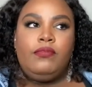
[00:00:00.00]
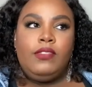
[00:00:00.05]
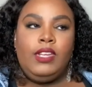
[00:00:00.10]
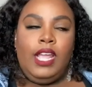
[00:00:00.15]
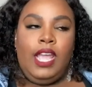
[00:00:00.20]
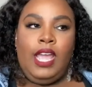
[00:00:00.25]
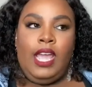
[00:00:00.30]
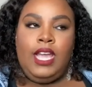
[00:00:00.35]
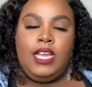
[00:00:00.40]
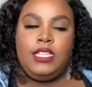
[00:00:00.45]

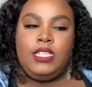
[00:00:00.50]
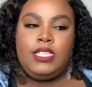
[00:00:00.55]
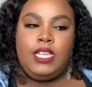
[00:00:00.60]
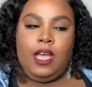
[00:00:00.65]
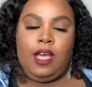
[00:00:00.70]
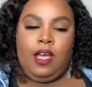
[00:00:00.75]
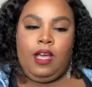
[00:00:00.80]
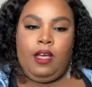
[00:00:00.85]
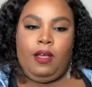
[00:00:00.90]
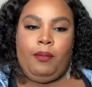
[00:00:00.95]
and
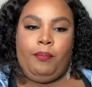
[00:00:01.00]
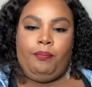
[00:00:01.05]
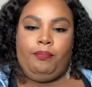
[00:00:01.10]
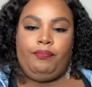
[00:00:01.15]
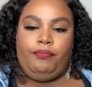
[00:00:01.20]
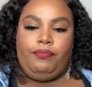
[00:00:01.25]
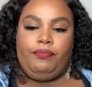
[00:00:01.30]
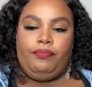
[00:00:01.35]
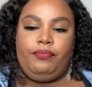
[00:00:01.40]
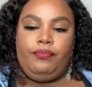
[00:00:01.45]

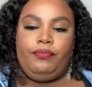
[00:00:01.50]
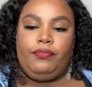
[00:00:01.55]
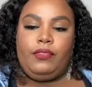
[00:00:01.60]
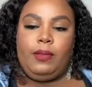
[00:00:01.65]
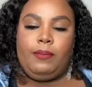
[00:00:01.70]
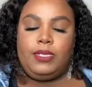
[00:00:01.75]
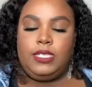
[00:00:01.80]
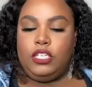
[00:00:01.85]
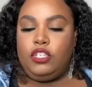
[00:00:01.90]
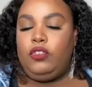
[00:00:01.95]
um, I'm
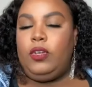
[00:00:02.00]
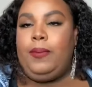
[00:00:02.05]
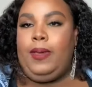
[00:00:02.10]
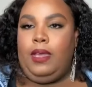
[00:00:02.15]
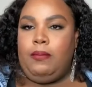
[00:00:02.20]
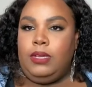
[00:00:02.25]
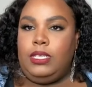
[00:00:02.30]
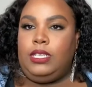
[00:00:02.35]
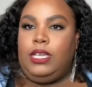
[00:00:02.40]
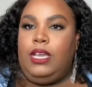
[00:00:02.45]
gonna send you a
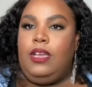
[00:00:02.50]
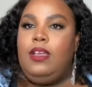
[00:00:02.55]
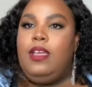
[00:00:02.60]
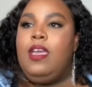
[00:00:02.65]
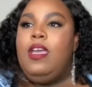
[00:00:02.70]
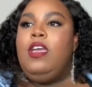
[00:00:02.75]
payment link.